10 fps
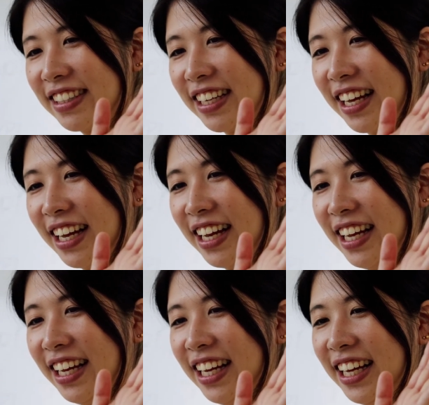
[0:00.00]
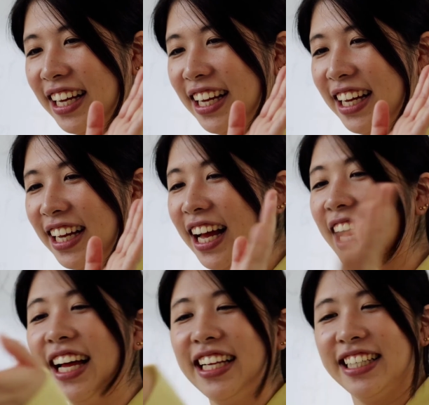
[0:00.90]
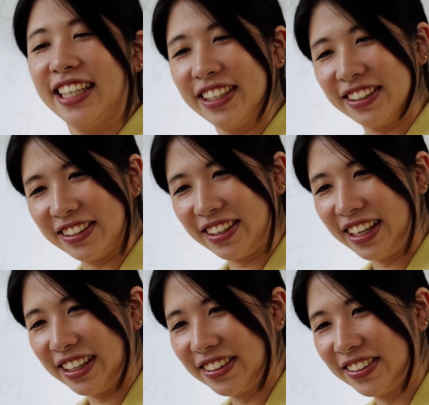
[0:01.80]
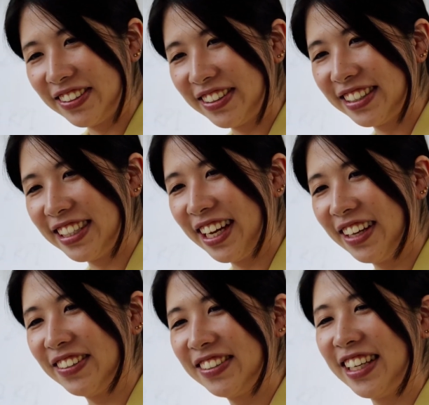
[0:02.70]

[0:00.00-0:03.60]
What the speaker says: If you drop a hint early in your presentation that implies you'll